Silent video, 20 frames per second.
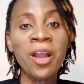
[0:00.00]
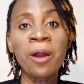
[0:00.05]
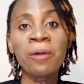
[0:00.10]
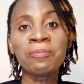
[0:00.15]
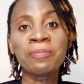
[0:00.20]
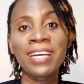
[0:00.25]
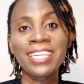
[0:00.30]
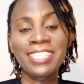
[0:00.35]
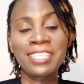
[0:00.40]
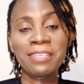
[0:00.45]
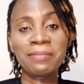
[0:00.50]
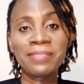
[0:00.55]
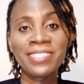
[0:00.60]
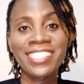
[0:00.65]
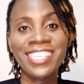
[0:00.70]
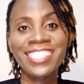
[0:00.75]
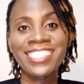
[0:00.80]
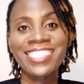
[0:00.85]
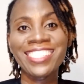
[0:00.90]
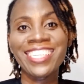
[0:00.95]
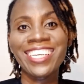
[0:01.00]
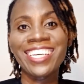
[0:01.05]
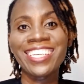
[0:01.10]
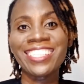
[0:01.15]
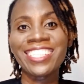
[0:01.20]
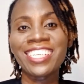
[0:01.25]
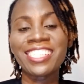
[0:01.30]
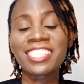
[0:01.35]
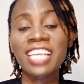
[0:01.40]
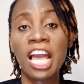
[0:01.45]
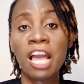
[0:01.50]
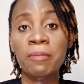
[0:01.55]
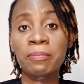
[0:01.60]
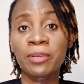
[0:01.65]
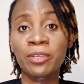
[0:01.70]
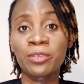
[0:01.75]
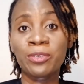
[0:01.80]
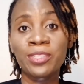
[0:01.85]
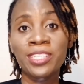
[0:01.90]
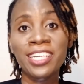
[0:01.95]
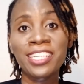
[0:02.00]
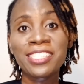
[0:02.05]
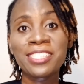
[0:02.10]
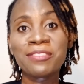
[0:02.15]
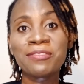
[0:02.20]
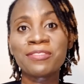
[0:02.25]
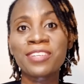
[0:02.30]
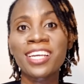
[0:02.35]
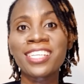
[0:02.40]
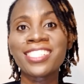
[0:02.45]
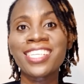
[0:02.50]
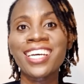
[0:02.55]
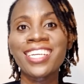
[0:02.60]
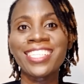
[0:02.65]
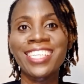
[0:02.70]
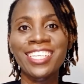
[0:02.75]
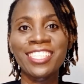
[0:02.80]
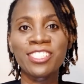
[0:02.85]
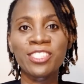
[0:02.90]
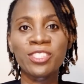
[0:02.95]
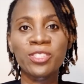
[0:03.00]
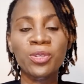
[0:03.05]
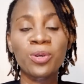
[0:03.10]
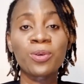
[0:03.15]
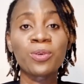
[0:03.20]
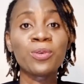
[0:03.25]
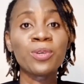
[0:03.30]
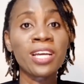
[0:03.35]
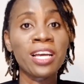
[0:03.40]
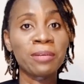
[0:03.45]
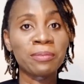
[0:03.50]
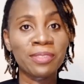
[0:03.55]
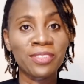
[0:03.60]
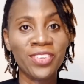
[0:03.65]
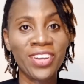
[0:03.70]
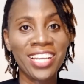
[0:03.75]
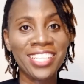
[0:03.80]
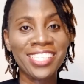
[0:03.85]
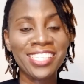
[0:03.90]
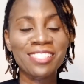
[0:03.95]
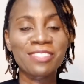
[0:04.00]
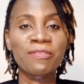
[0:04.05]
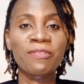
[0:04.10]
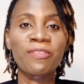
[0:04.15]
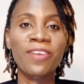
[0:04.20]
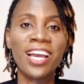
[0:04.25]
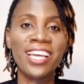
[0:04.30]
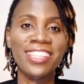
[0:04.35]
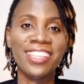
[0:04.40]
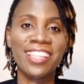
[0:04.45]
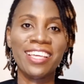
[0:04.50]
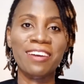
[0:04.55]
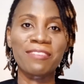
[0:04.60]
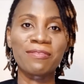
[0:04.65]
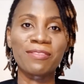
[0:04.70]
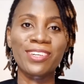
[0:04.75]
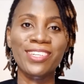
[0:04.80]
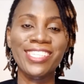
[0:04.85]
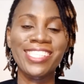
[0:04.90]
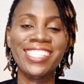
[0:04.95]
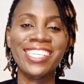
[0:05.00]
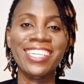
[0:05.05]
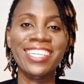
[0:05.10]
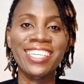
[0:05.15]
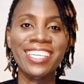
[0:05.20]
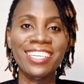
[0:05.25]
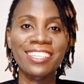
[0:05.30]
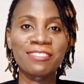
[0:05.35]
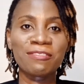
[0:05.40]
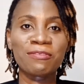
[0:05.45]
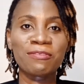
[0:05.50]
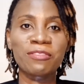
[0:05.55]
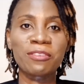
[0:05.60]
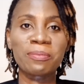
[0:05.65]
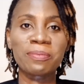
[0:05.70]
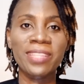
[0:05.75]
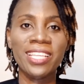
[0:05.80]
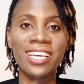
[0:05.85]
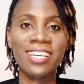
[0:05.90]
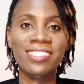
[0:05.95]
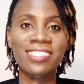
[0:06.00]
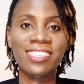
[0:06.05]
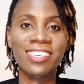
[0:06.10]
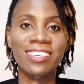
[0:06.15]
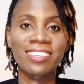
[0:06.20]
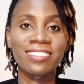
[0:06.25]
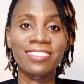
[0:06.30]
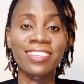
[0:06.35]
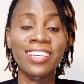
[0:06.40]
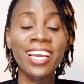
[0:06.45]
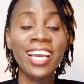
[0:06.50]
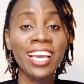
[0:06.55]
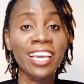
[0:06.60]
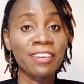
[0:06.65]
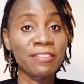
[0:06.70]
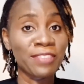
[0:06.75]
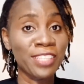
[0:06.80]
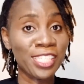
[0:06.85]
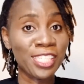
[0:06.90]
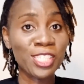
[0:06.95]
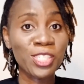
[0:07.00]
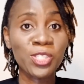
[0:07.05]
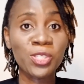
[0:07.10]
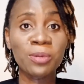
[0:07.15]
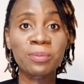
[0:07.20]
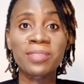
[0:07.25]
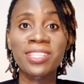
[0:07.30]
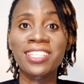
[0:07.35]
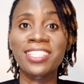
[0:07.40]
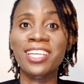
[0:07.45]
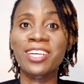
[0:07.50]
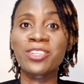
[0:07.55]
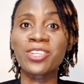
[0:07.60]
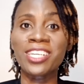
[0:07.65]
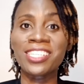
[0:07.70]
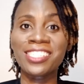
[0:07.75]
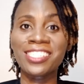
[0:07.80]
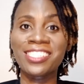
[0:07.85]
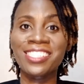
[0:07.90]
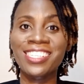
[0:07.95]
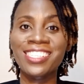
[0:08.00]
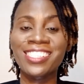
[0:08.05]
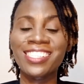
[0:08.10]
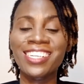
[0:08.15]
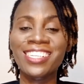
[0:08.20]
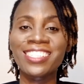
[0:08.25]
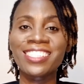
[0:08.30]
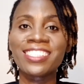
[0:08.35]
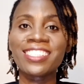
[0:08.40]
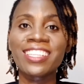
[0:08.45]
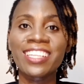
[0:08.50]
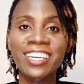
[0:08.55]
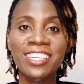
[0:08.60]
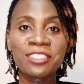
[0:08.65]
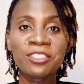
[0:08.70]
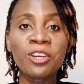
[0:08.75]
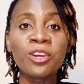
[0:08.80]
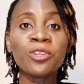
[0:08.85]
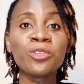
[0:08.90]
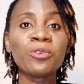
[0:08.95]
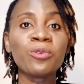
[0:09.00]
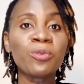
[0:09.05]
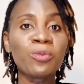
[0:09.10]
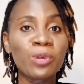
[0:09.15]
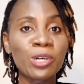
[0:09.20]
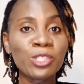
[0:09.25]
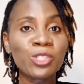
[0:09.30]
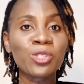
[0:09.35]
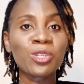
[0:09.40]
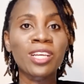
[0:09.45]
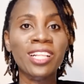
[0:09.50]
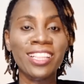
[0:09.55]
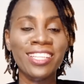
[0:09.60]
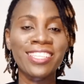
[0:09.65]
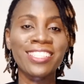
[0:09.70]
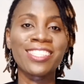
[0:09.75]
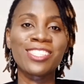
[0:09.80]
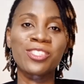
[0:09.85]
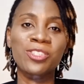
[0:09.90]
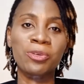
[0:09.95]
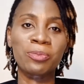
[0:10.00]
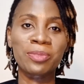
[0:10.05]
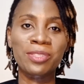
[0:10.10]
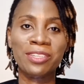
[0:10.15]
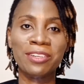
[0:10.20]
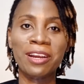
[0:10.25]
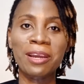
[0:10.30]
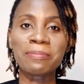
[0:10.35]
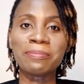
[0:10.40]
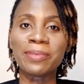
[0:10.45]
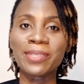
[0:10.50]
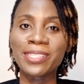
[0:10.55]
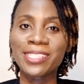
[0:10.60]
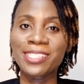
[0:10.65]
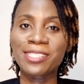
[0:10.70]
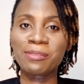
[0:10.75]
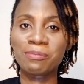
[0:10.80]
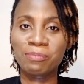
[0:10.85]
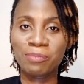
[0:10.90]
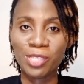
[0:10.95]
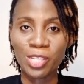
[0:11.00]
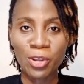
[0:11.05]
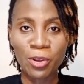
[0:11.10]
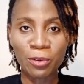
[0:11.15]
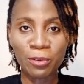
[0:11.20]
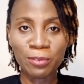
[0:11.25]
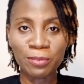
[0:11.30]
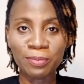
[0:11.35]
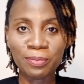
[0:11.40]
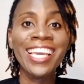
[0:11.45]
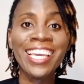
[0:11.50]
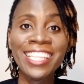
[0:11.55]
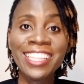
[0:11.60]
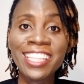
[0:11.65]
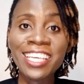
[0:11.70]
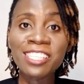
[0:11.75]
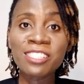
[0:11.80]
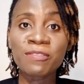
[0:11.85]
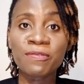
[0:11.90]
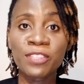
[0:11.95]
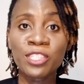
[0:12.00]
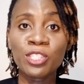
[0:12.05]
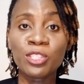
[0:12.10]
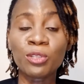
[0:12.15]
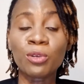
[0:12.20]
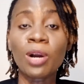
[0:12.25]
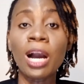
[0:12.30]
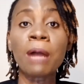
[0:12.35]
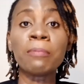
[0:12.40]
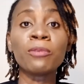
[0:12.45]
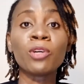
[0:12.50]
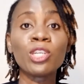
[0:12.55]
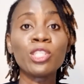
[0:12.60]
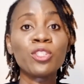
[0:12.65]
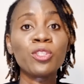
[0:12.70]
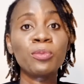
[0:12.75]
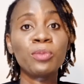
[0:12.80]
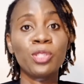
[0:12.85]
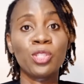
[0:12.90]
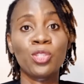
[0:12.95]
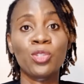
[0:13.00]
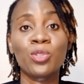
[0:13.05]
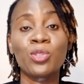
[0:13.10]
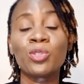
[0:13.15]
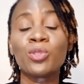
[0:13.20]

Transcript: my name is Ezinne Edet. I'm a creative writer and editor who helps writers find their voice and earn from their skill. If this is something that you're interested in, then you'll want to click the subscribe button below. In this video, I'm going to be showing